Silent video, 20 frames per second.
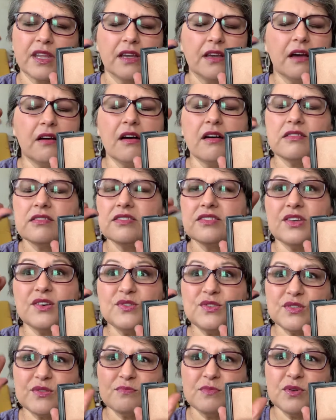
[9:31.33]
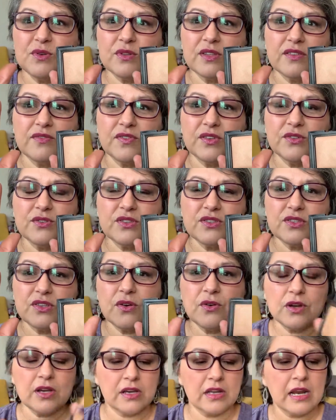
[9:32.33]
Oh, so smooth. It feels
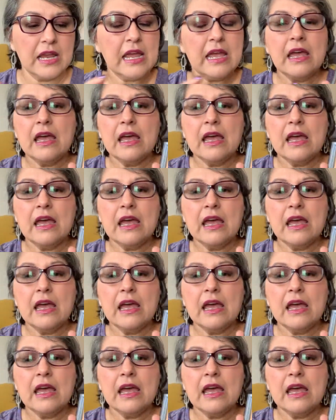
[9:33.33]
so good.